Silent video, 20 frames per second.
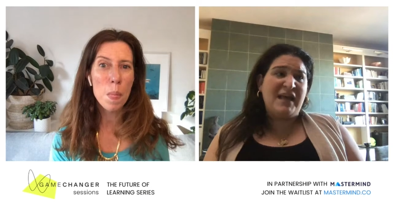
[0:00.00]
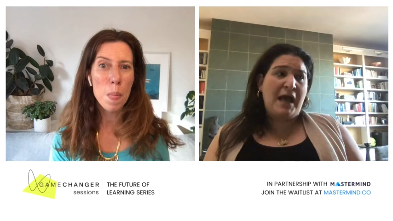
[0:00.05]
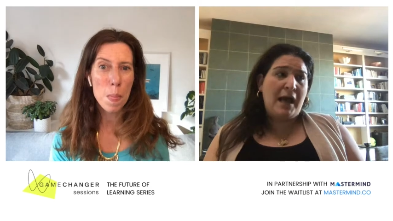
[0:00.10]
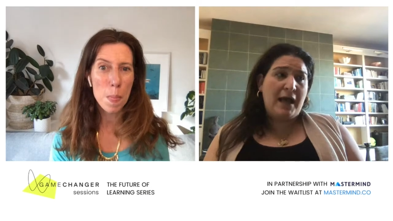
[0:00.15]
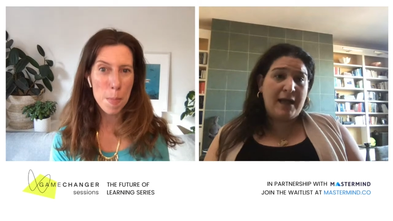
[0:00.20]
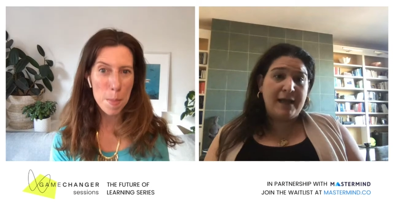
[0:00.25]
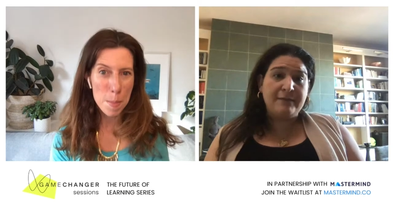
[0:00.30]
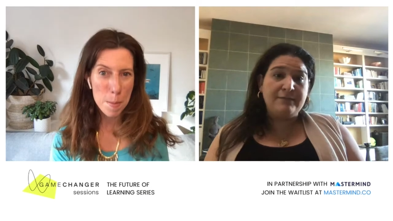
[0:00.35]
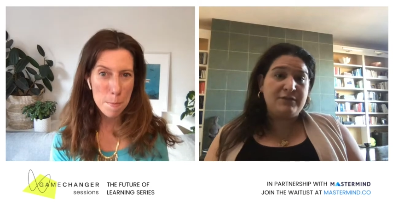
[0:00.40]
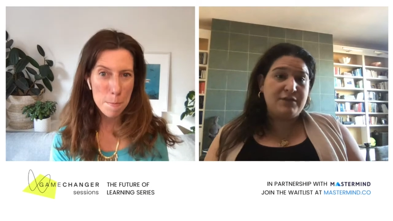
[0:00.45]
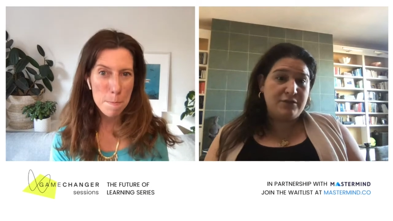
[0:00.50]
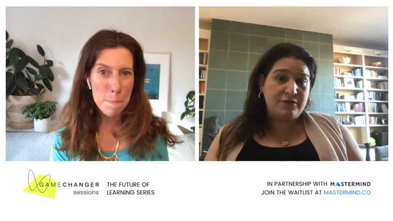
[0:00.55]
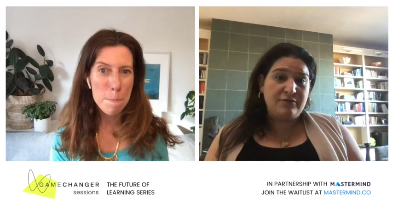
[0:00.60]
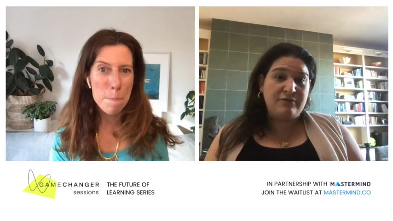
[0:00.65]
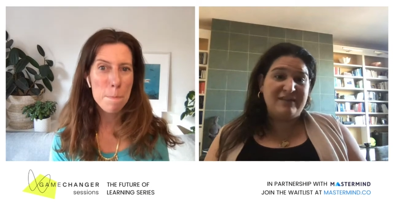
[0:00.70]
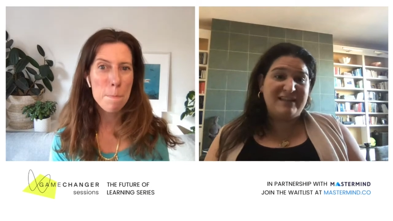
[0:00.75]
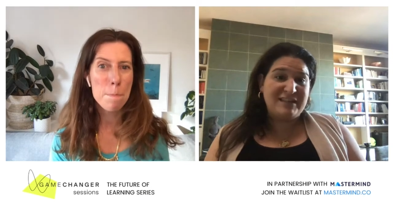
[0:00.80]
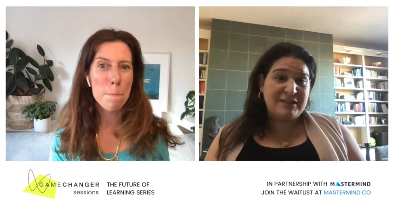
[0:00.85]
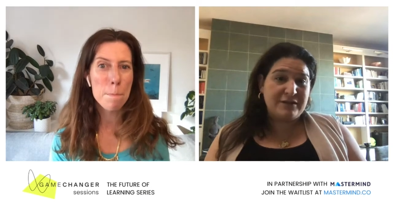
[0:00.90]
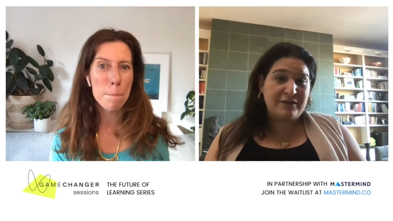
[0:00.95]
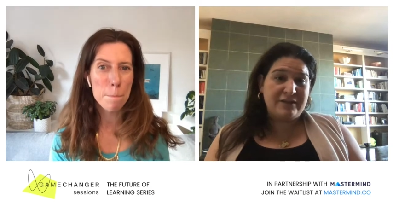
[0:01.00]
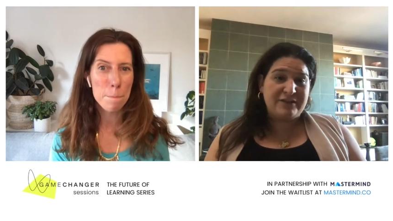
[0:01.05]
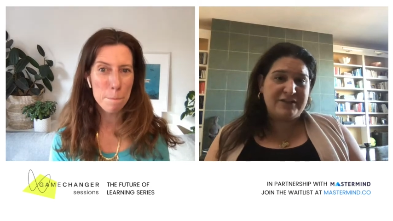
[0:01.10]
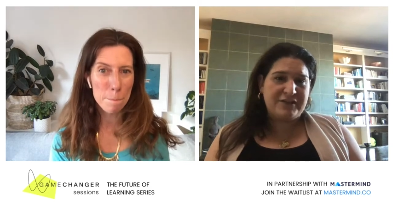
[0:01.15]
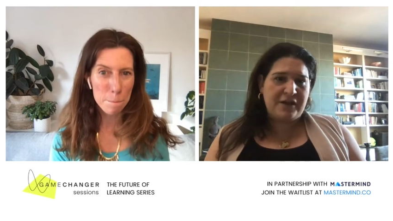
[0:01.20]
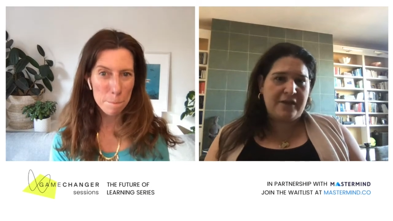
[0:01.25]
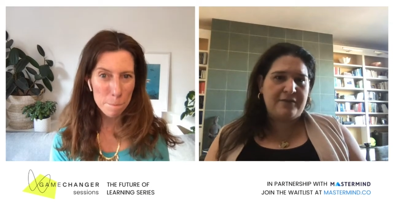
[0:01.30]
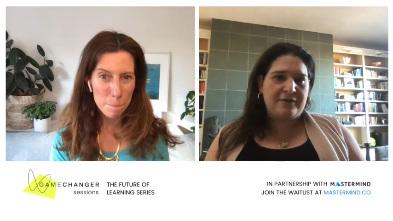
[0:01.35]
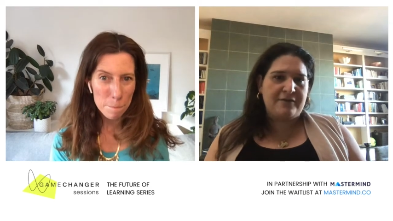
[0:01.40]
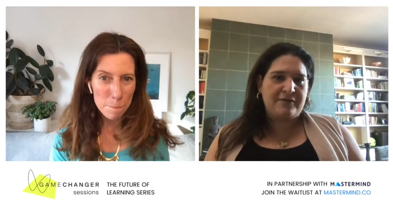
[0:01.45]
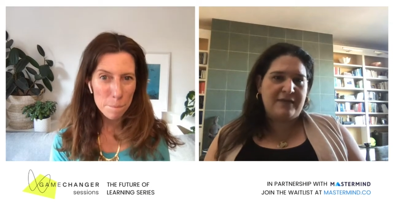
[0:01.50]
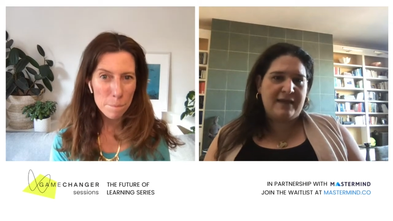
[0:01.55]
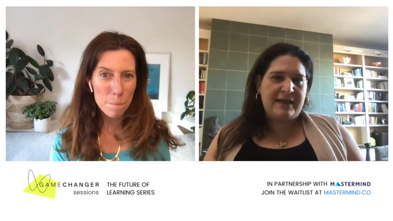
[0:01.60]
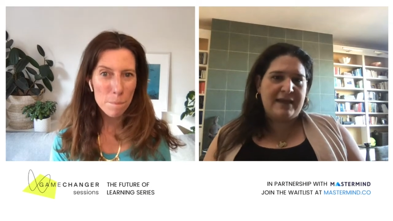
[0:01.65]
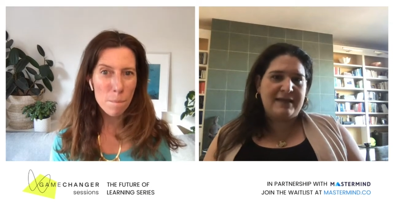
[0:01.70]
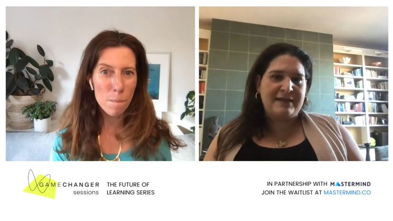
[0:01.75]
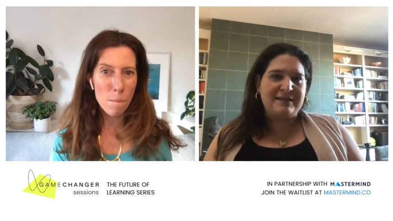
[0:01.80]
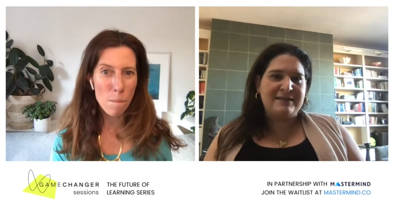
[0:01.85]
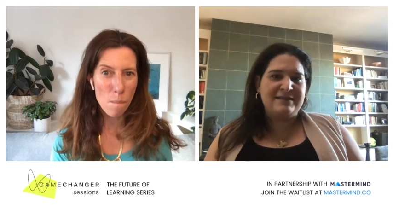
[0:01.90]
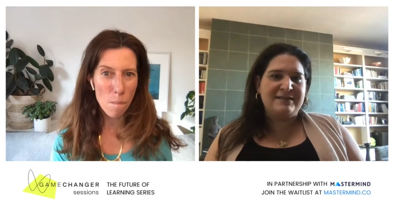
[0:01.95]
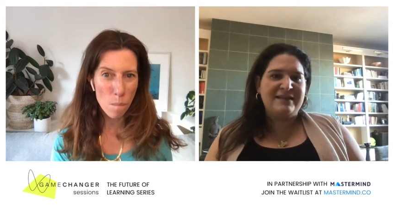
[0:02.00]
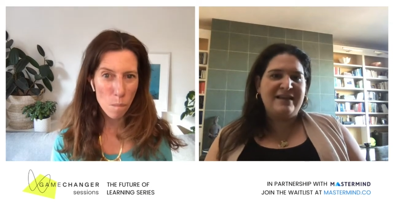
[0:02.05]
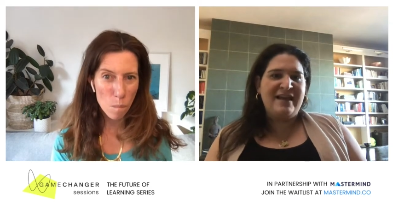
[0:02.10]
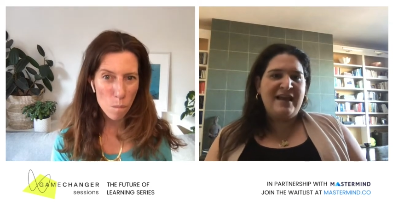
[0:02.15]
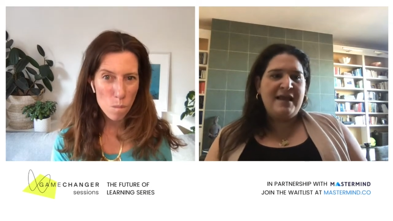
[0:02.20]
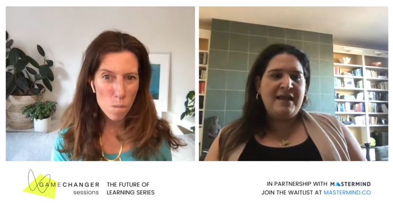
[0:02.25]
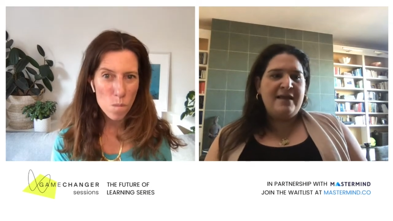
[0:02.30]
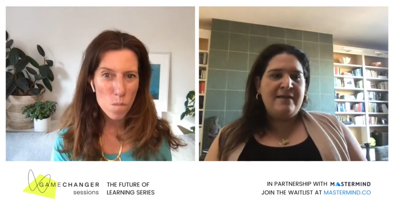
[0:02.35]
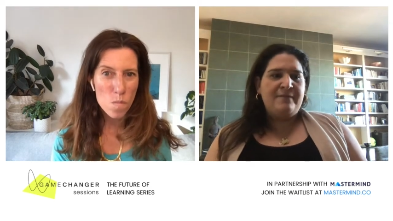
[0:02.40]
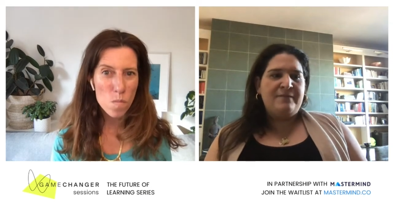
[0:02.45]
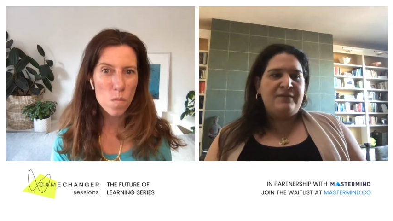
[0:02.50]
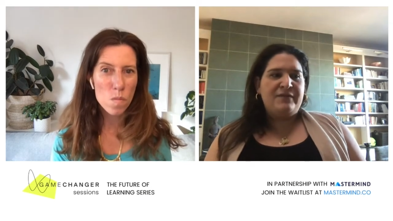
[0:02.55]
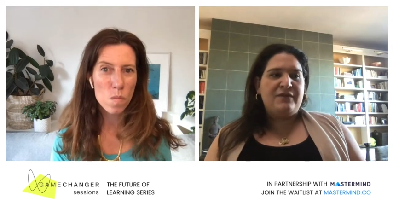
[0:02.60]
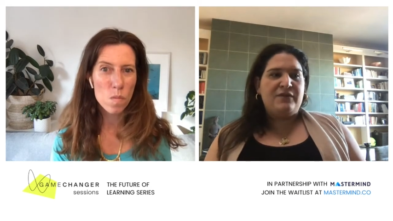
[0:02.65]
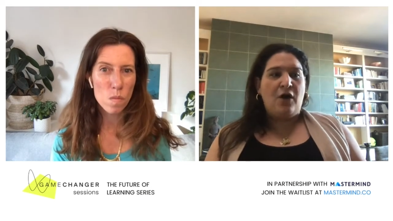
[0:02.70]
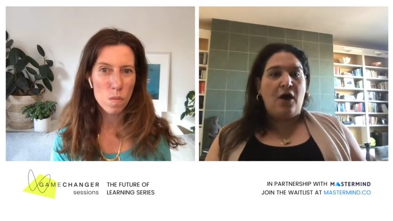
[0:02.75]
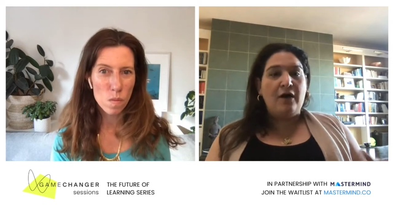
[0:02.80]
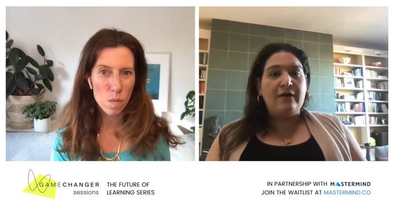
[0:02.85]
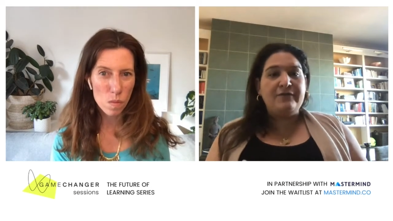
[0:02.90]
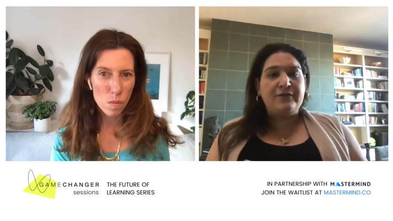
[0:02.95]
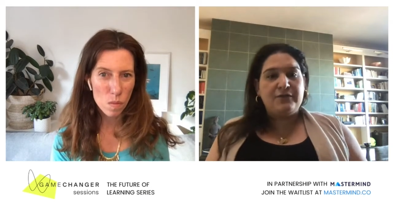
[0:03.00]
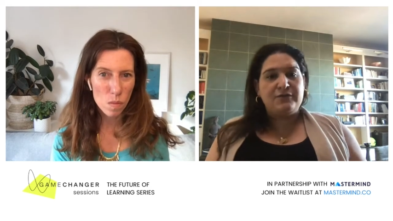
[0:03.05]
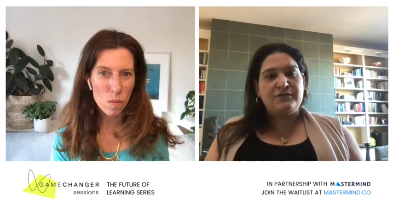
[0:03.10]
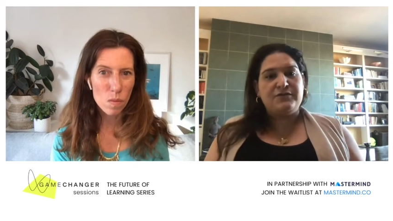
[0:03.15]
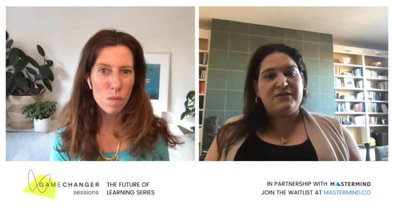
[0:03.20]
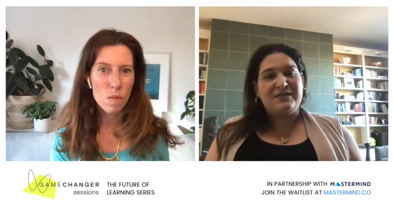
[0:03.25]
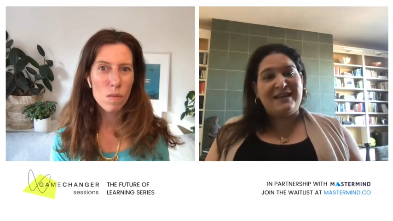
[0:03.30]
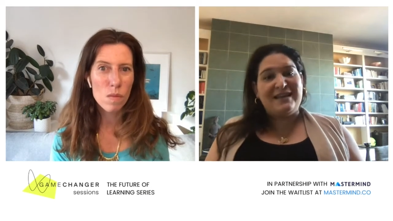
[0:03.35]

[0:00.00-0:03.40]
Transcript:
Speaker 1: time to do research and other things, all those